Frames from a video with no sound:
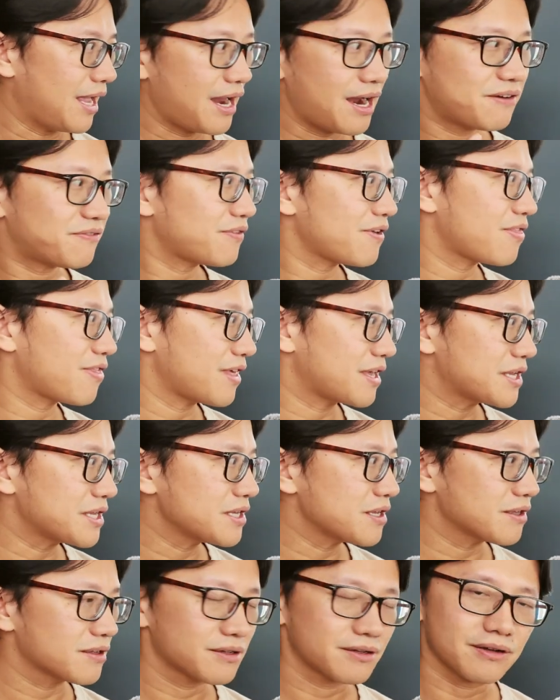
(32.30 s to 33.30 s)

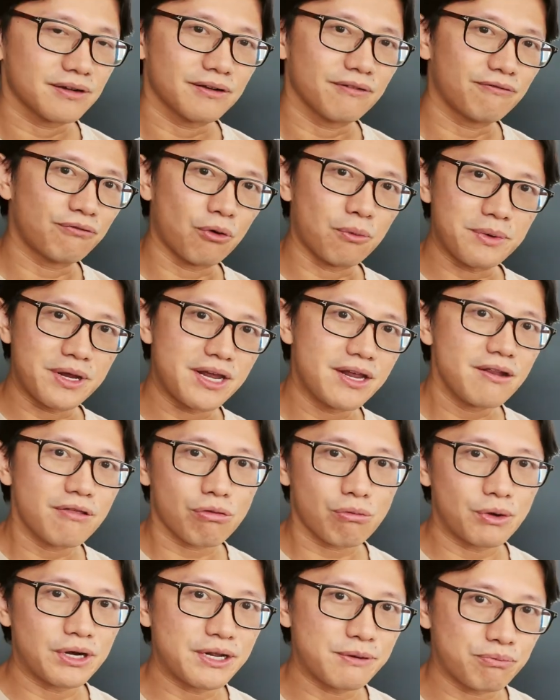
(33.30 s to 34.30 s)
Everything for me,
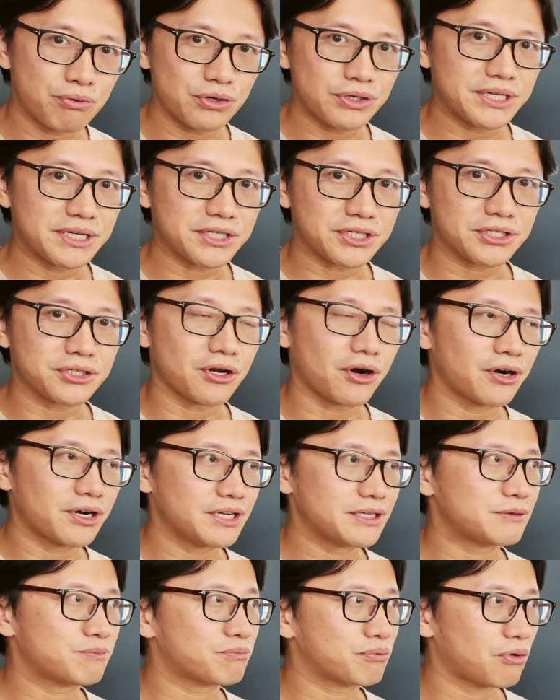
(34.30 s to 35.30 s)
3D printing
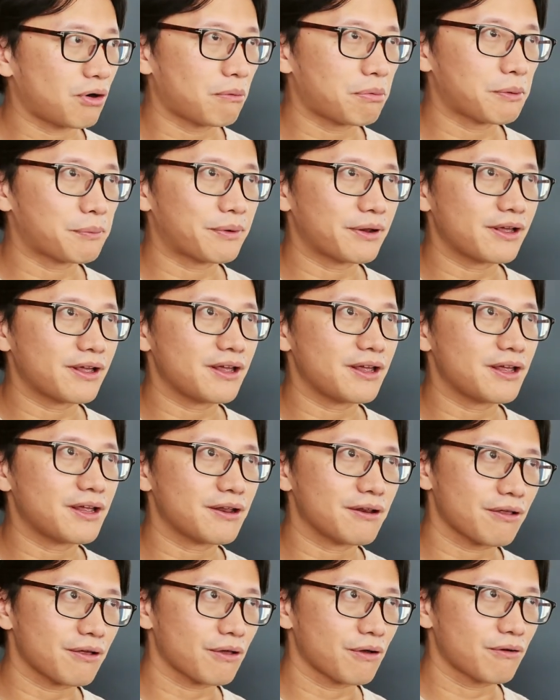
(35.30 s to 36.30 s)
started
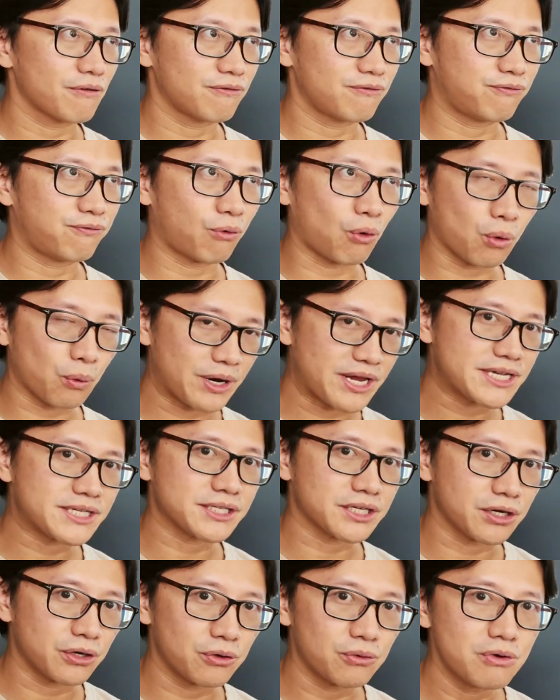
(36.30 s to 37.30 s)
probably 4
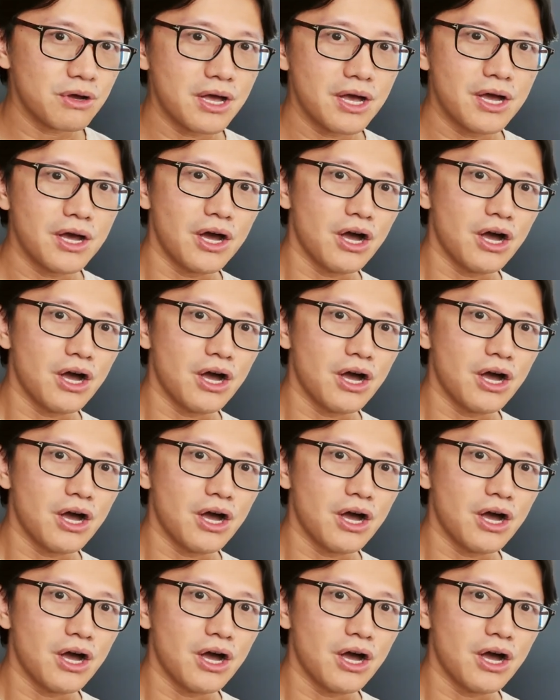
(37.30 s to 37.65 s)
weeks ago